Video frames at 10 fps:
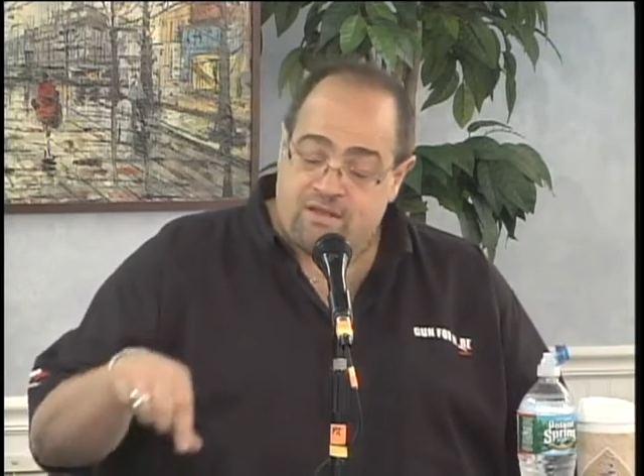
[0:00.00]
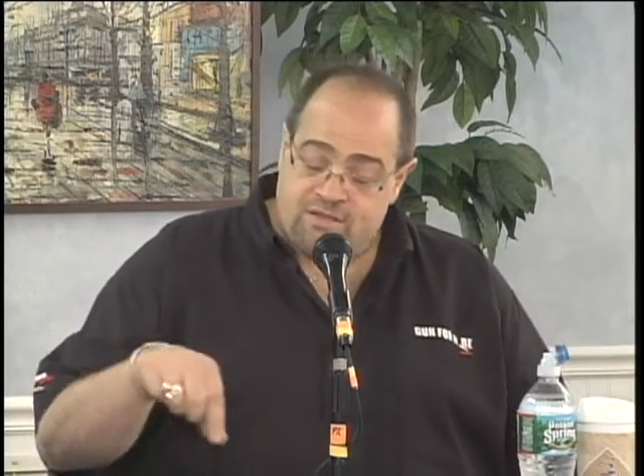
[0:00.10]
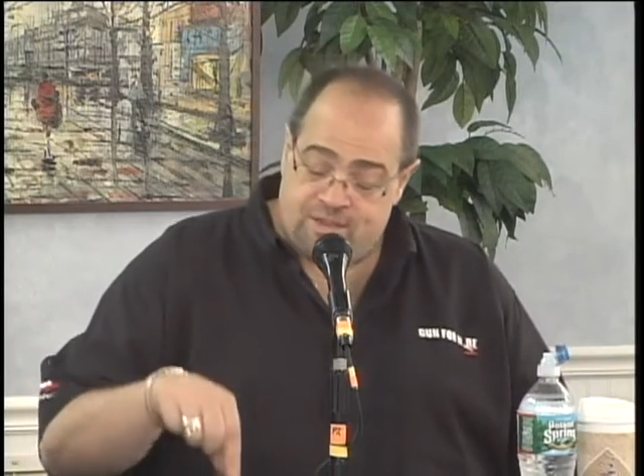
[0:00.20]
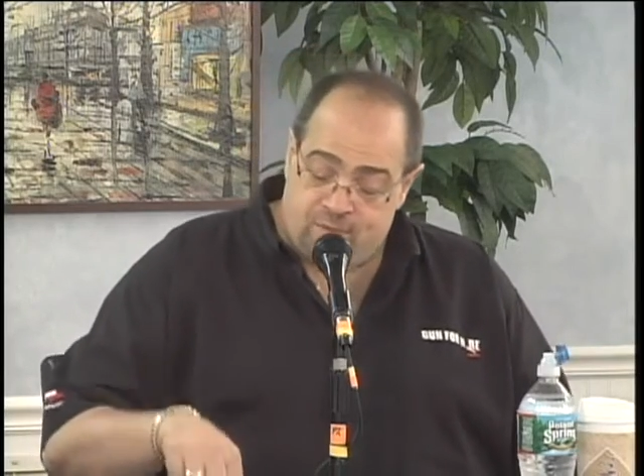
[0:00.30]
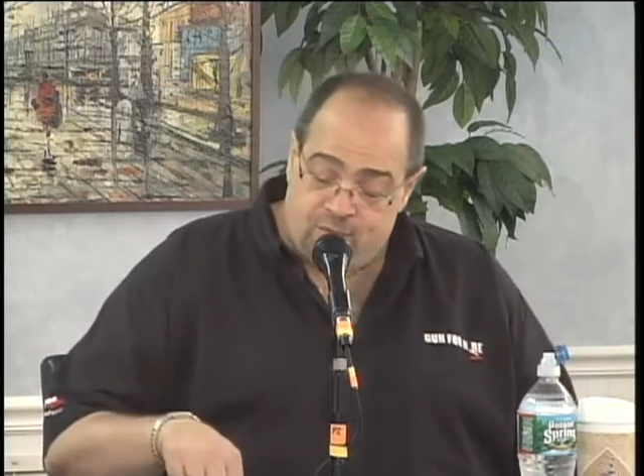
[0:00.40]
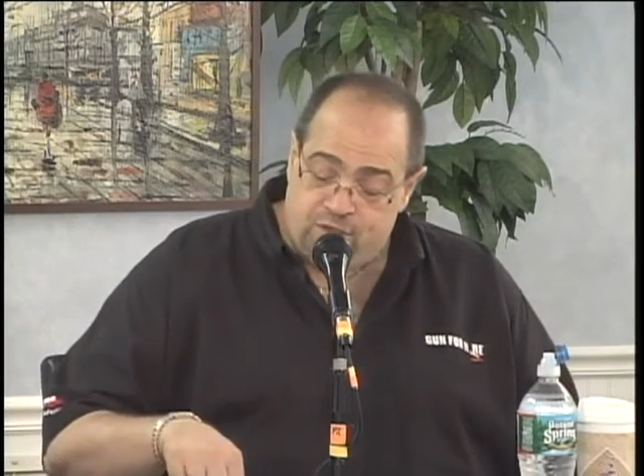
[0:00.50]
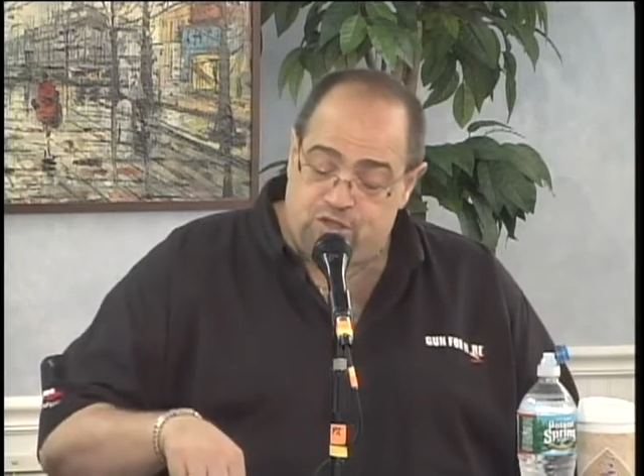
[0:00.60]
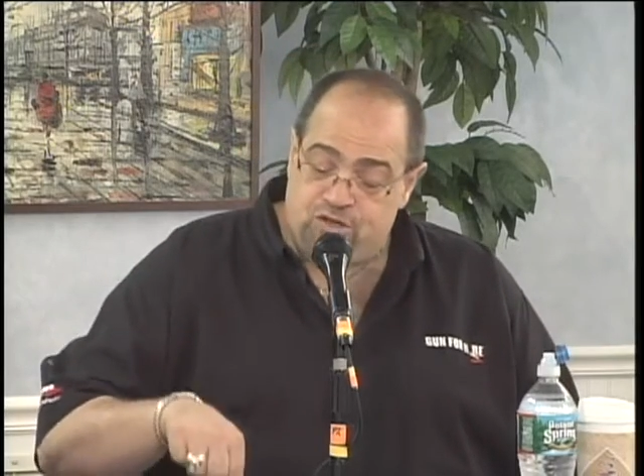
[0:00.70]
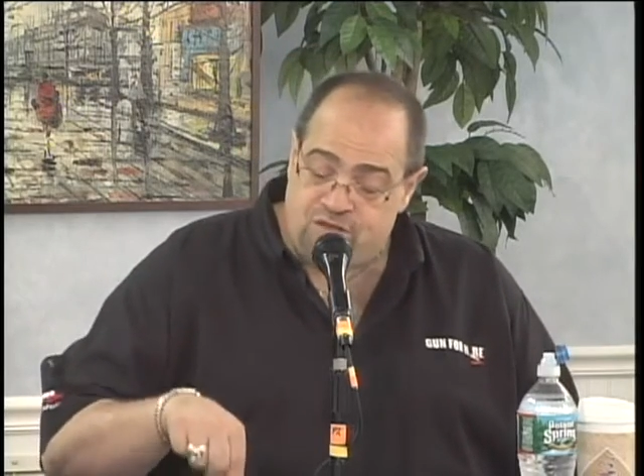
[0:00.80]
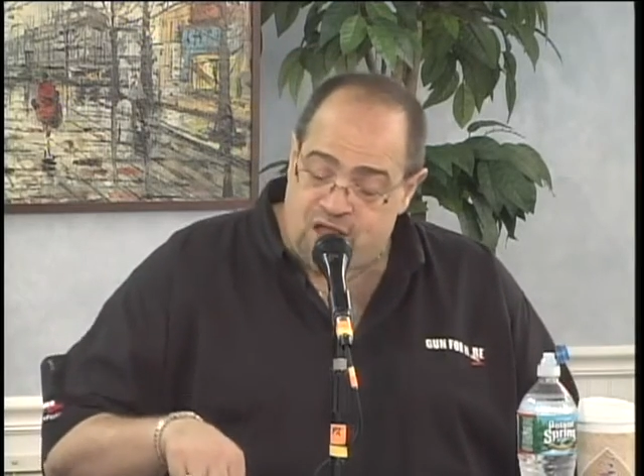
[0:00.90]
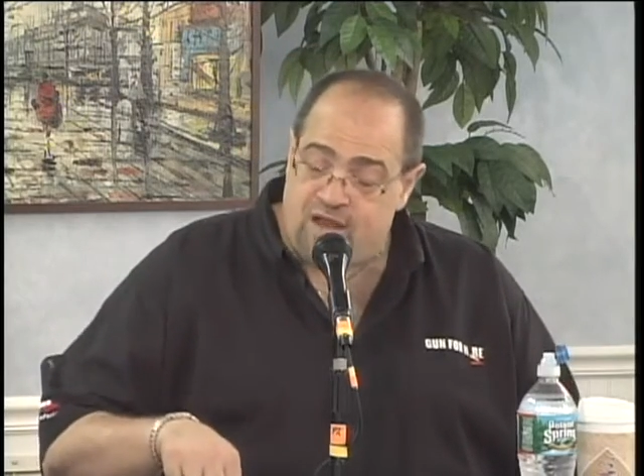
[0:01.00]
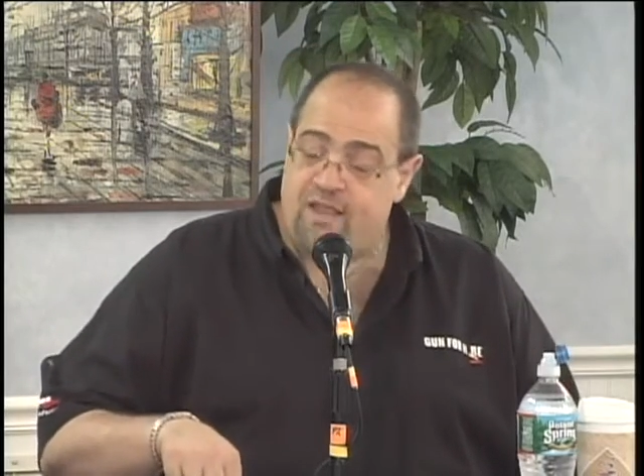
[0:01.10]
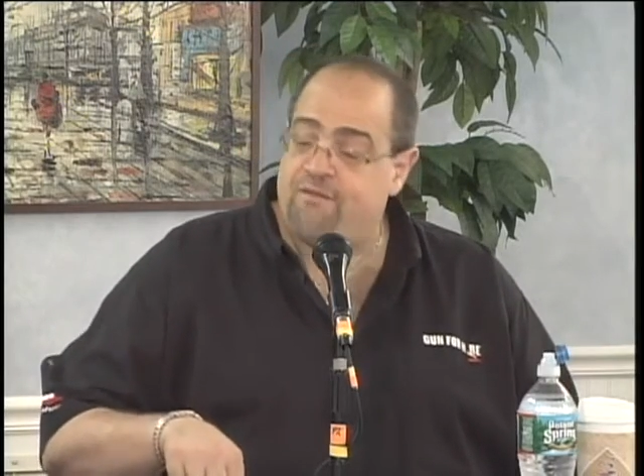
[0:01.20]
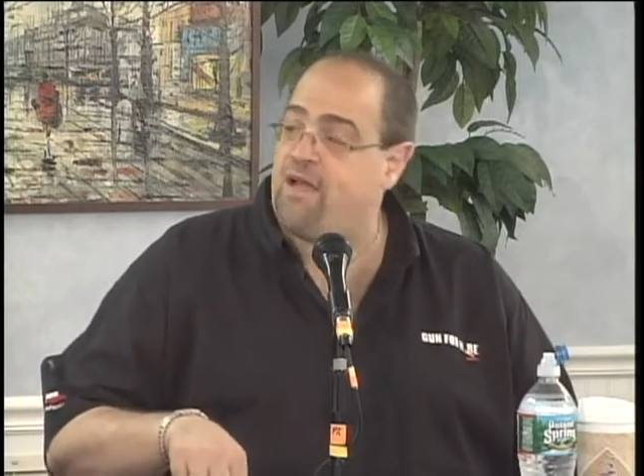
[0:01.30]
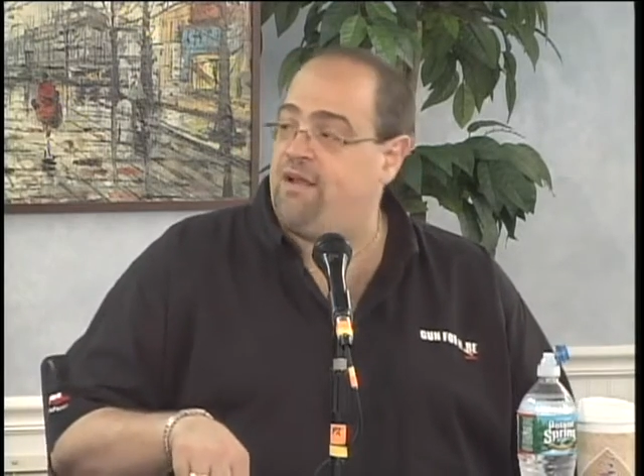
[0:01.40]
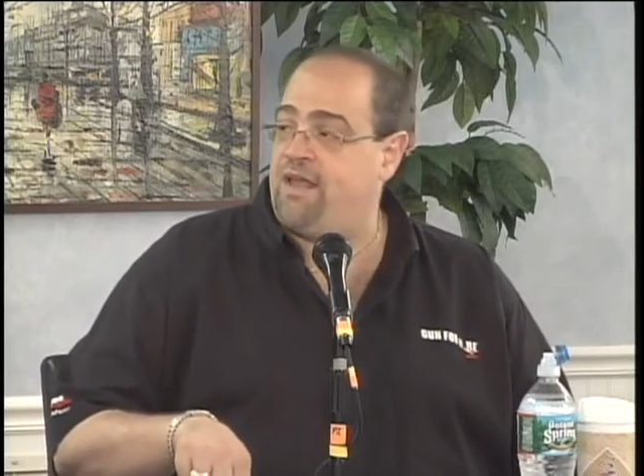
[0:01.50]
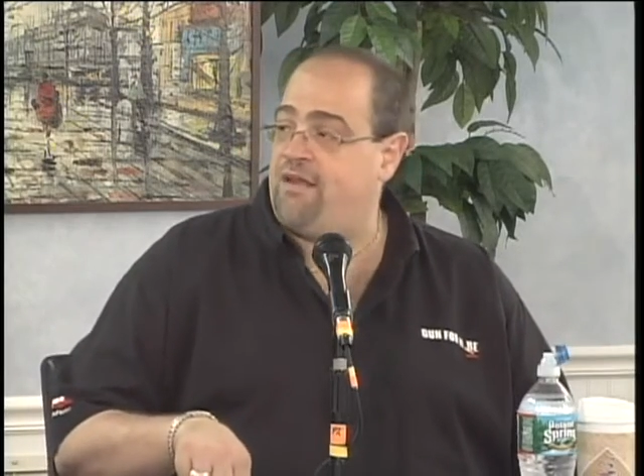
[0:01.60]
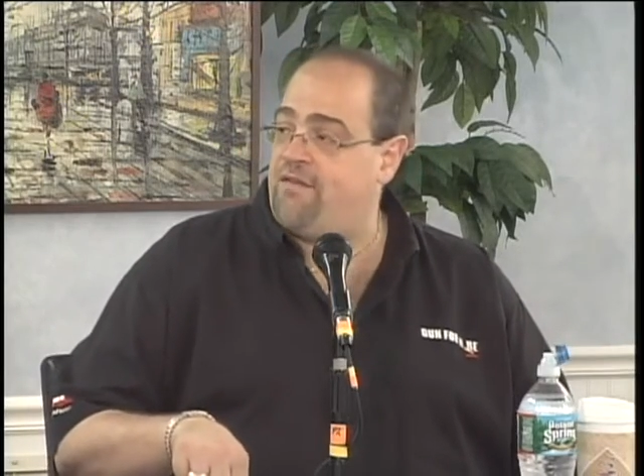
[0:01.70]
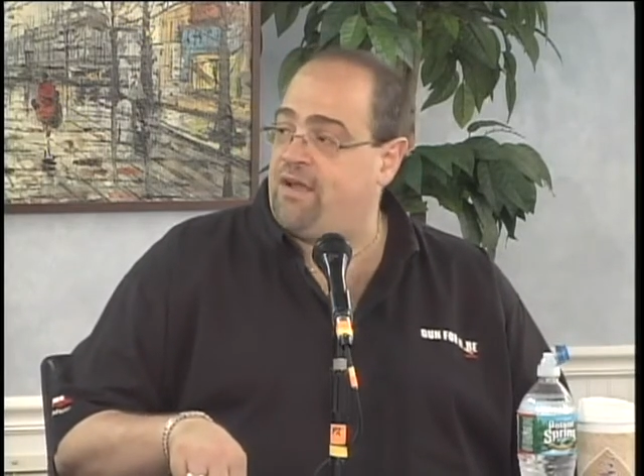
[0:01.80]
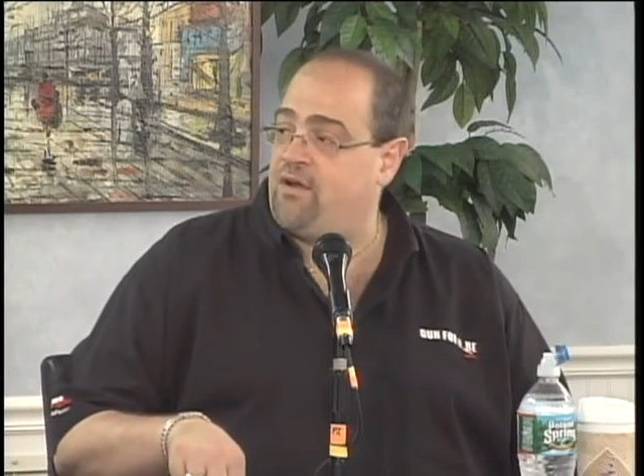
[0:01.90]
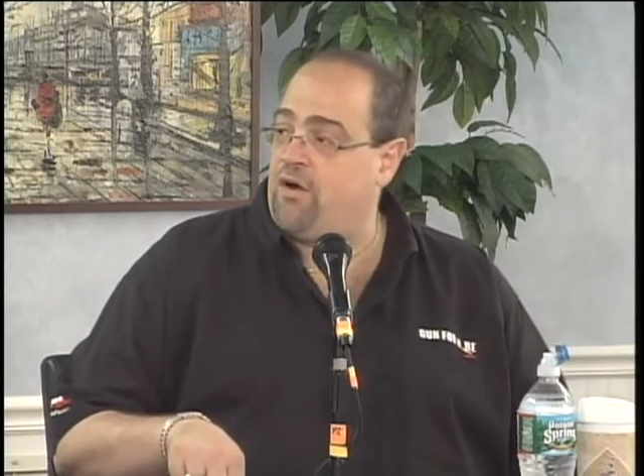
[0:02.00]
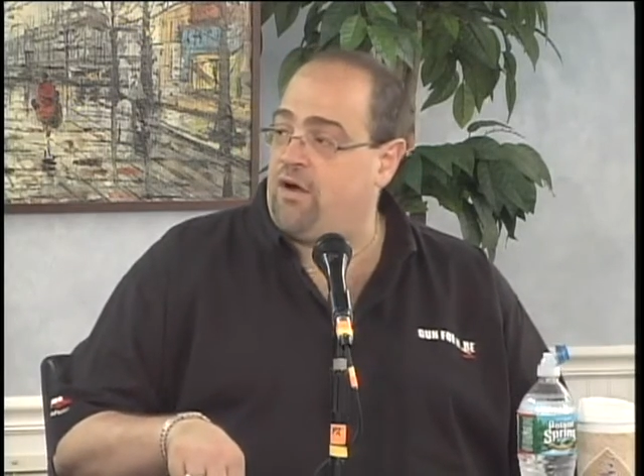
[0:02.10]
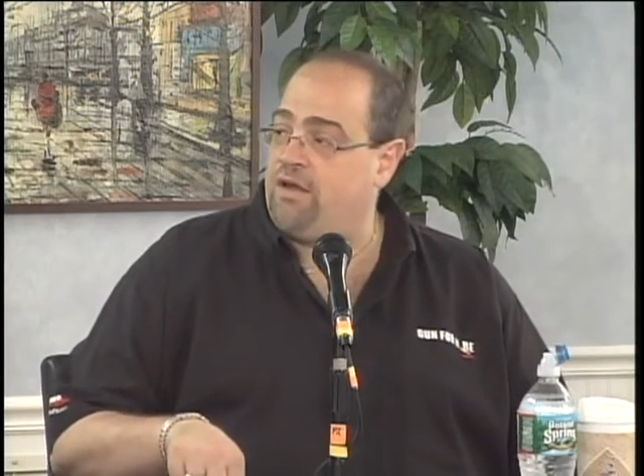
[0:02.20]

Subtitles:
Zimmerman should not have gotten out of that car.